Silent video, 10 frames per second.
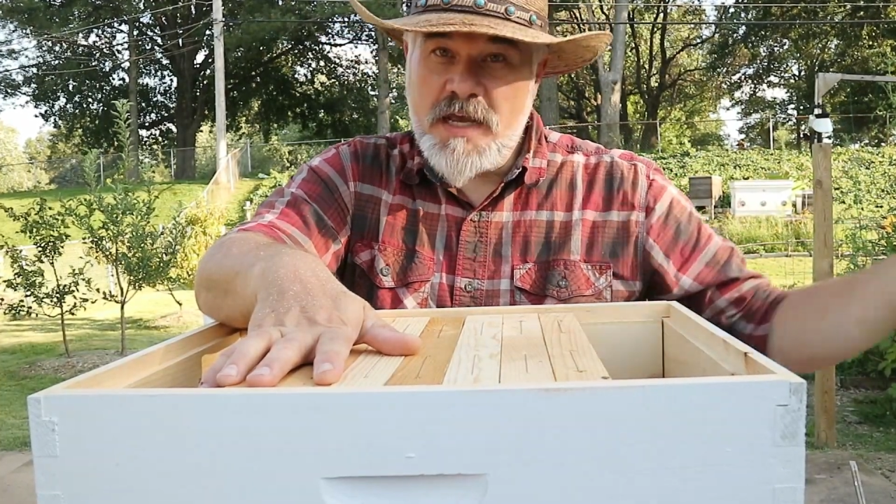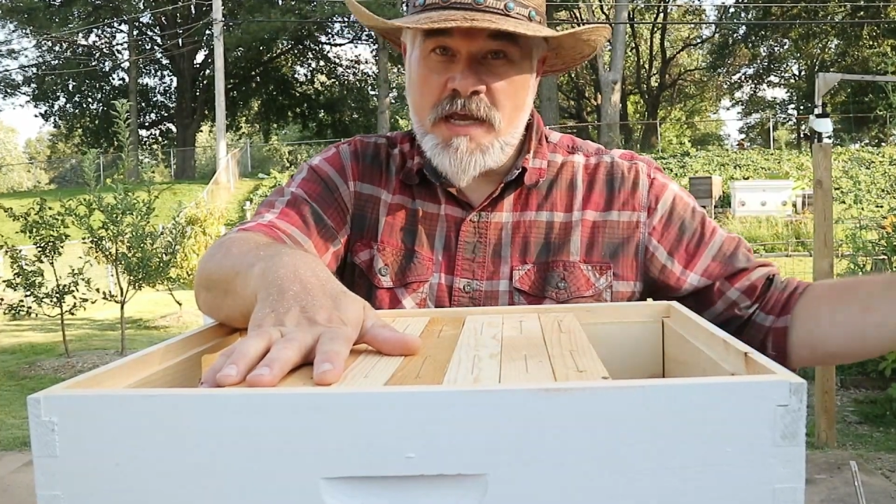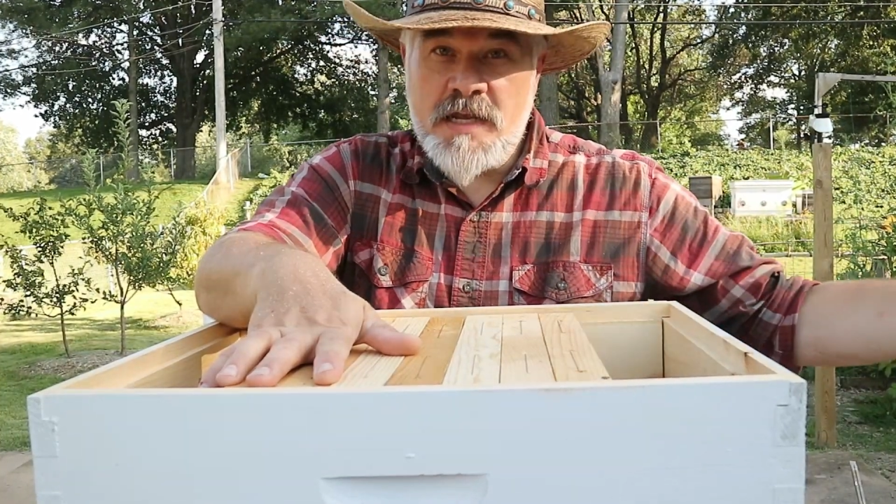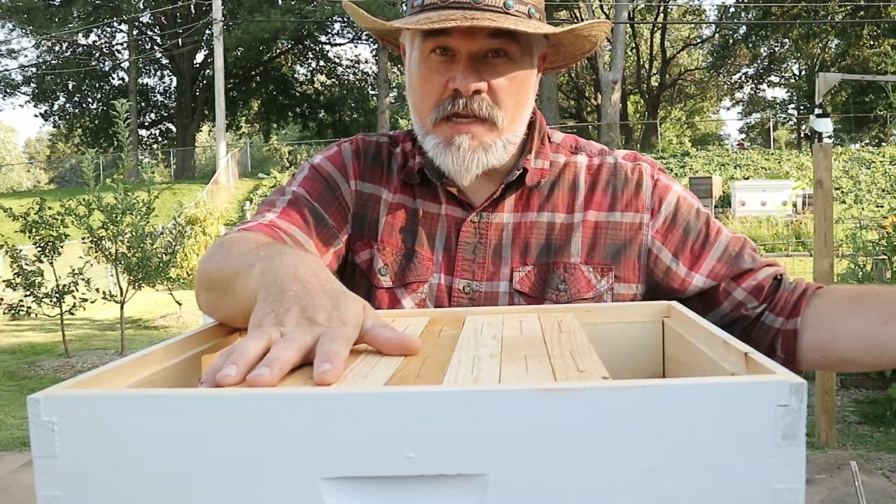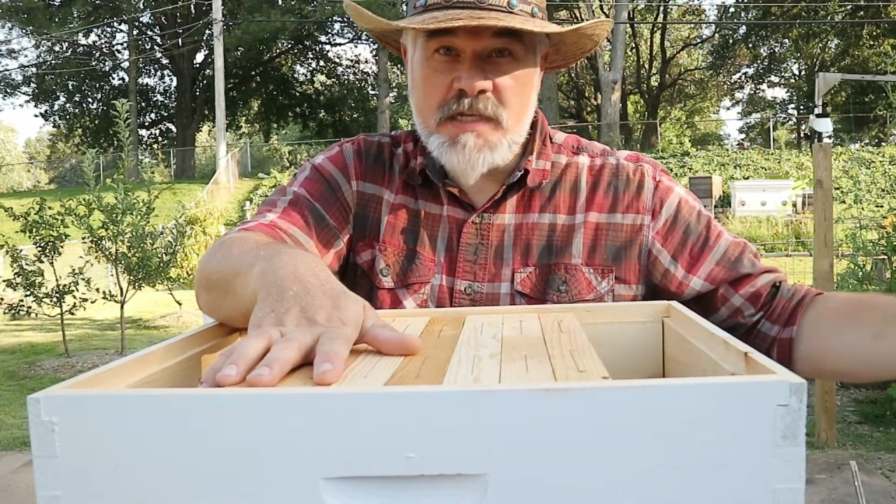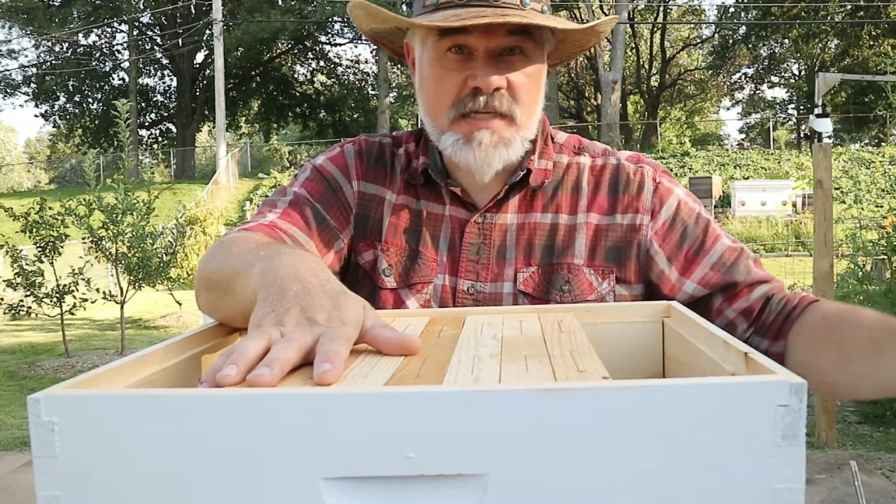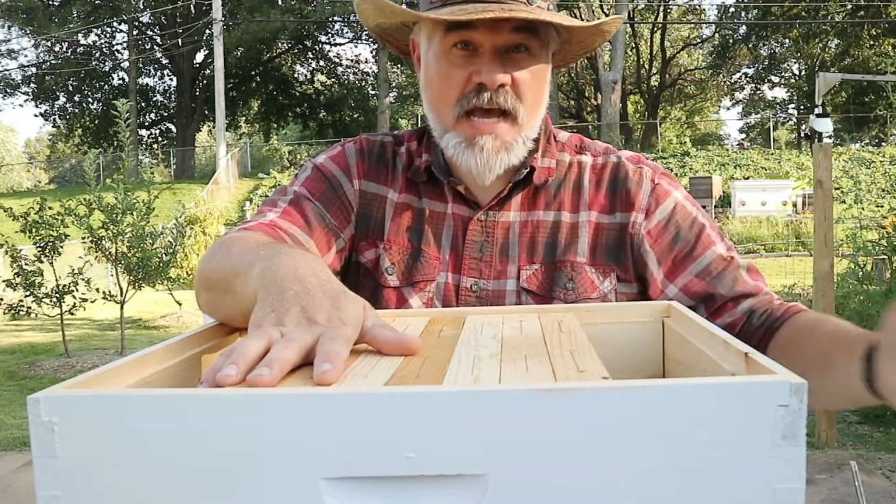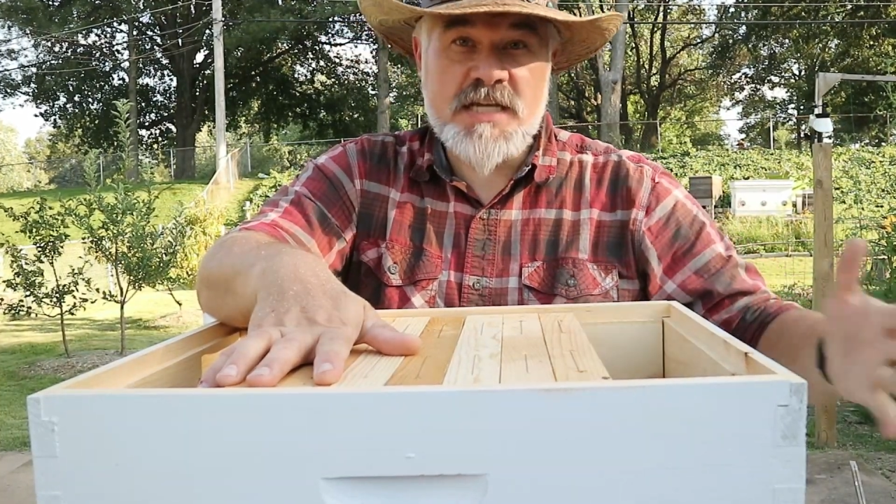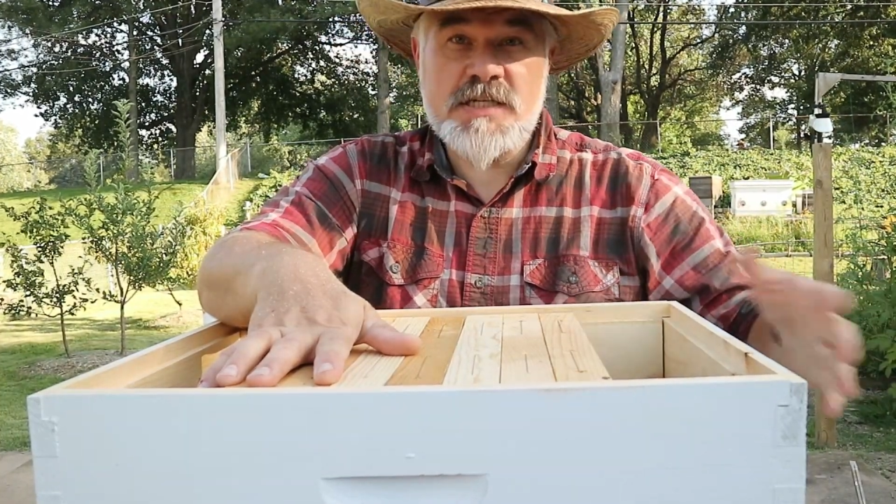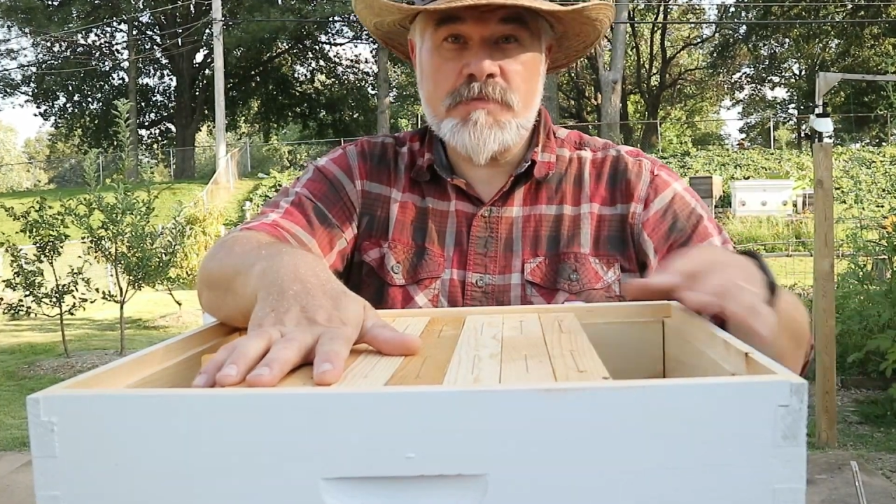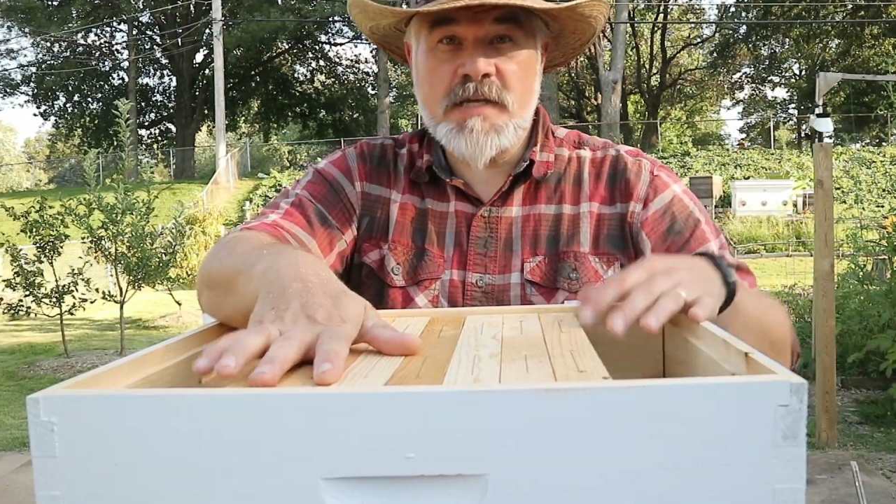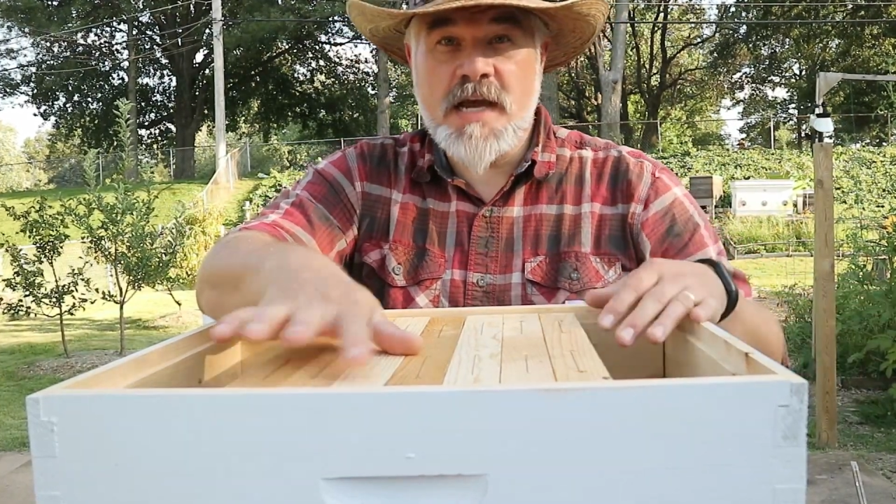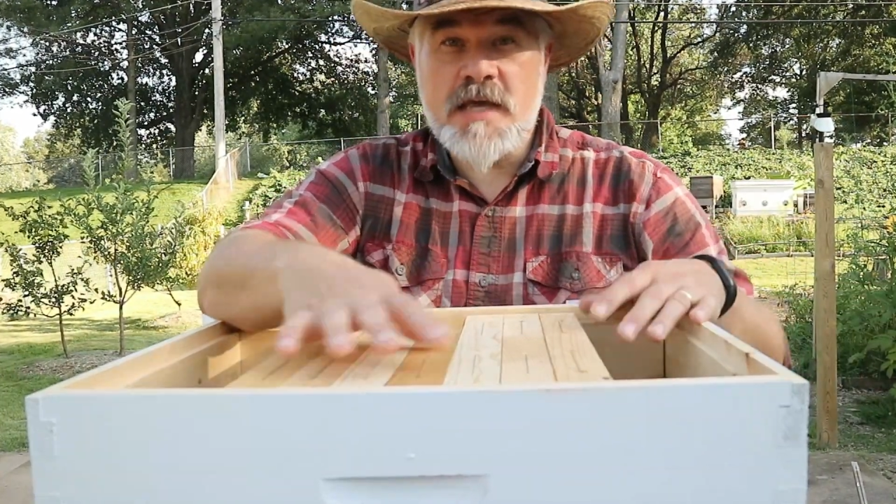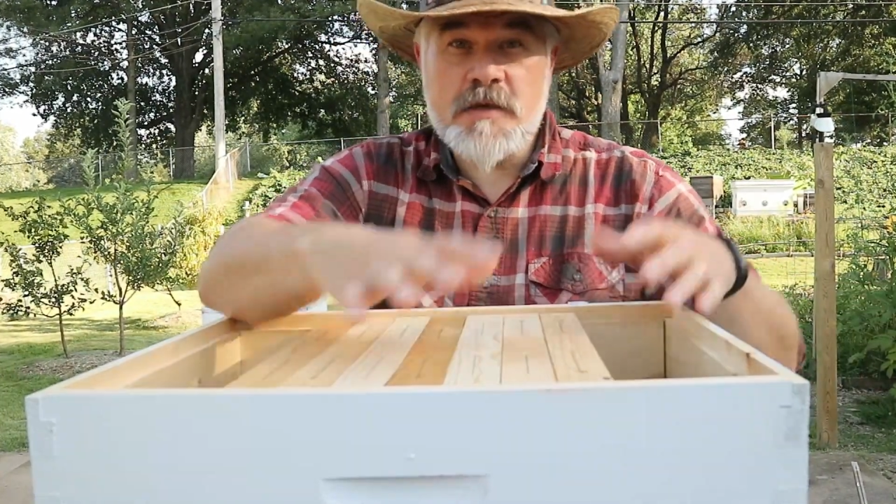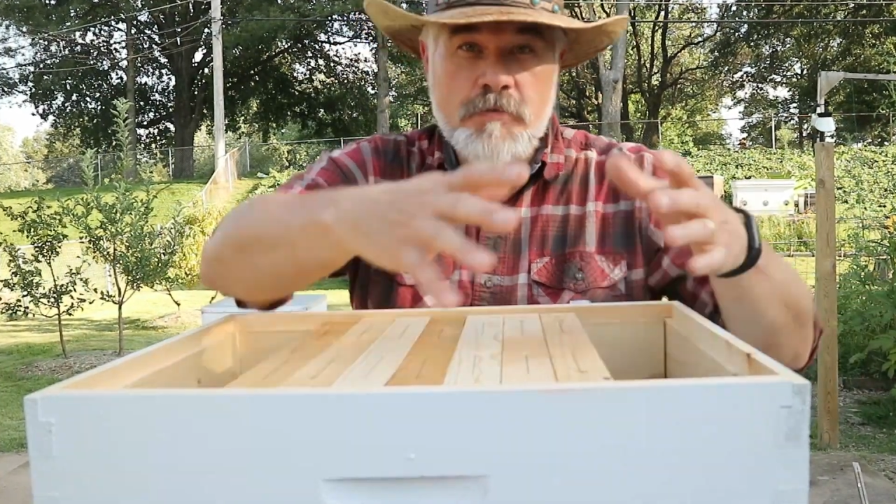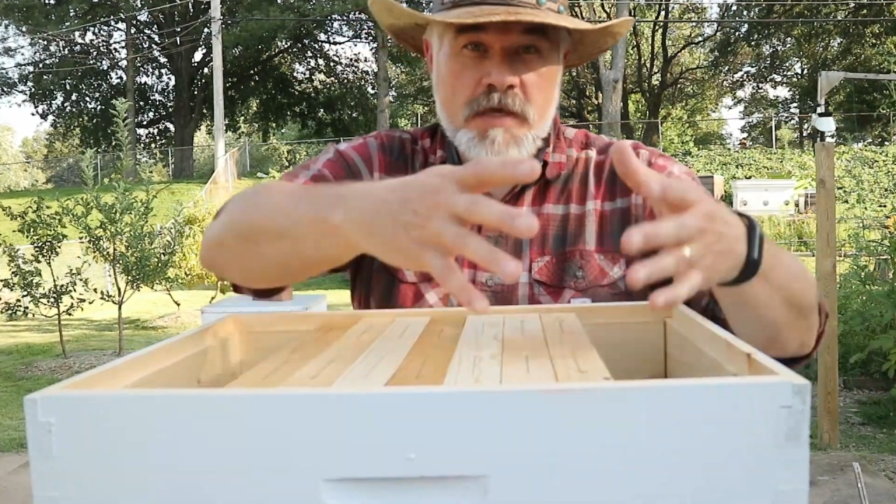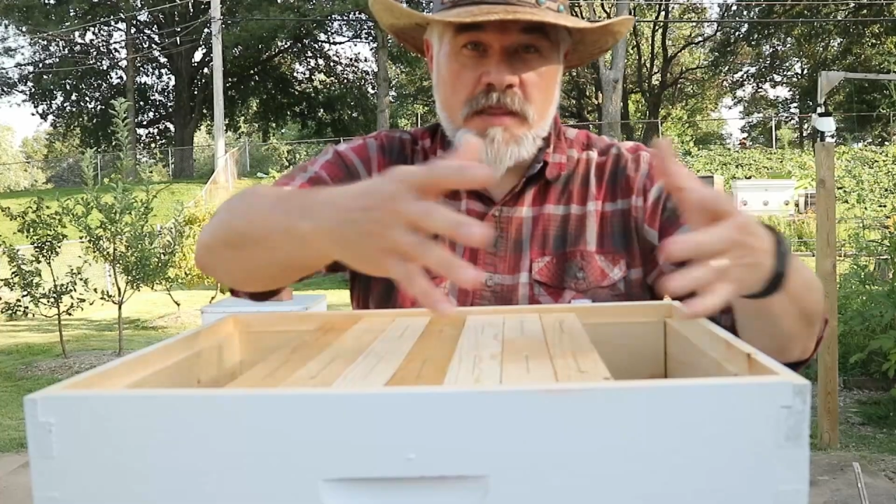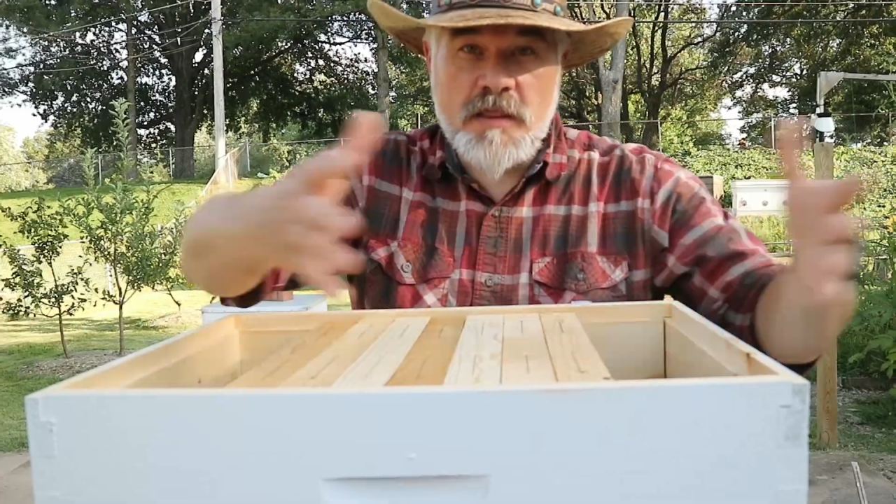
and attach them together with